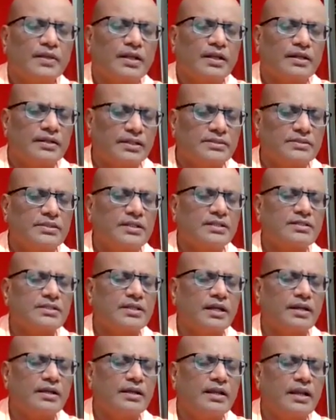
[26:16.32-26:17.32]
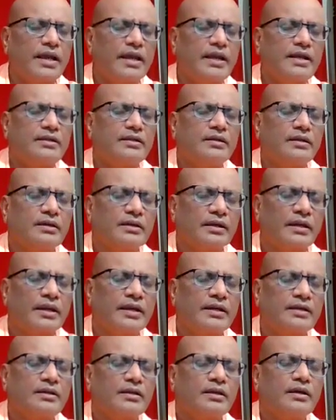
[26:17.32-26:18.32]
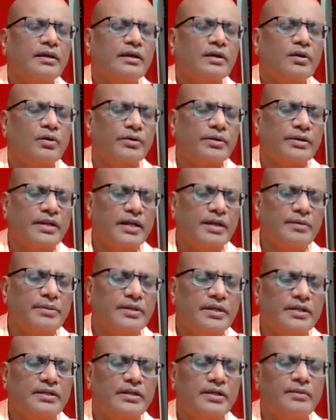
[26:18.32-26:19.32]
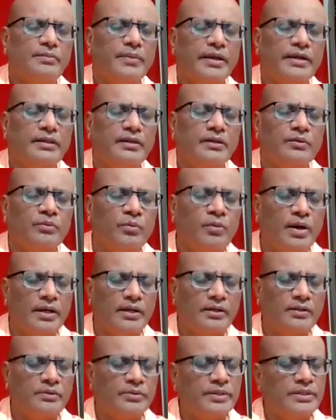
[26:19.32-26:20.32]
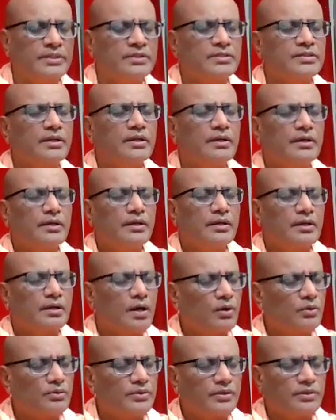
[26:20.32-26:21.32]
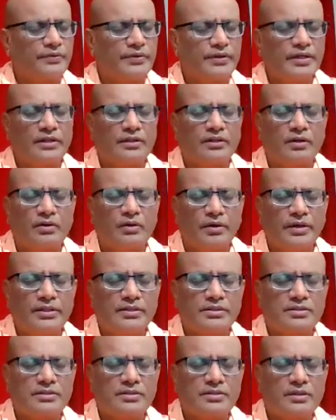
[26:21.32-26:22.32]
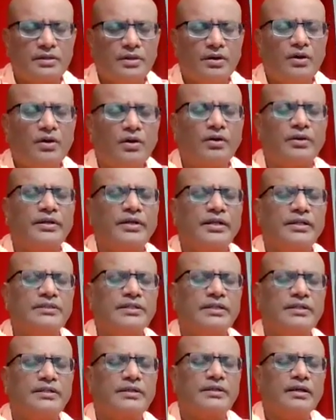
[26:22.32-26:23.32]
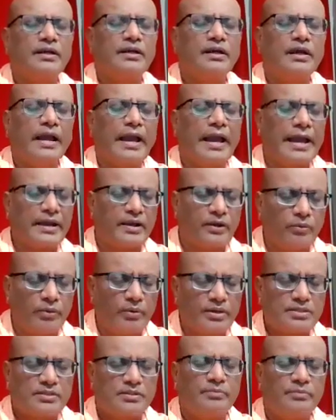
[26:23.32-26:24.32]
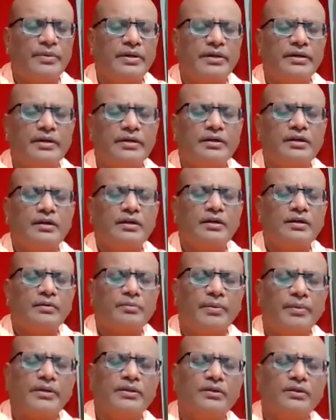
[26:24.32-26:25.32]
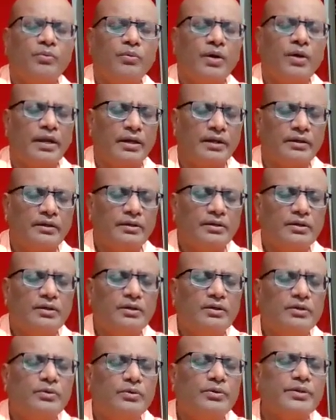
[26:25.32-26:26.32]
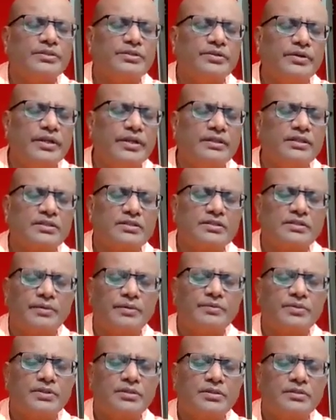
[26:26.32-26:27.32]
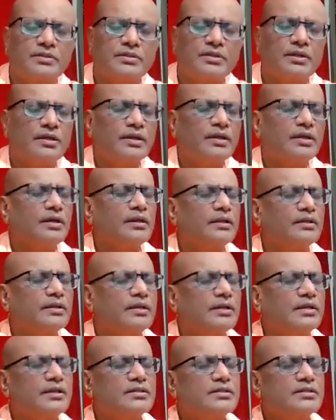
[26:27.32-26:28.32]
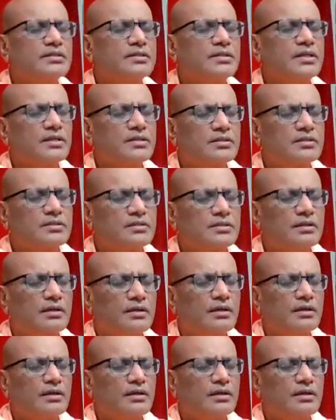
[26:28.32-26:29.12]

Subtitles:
Does the sunlight get contaminated by the one who is counterfeiting the coins? Or does it acquire some merit by the one who is reading the scriptures? It is just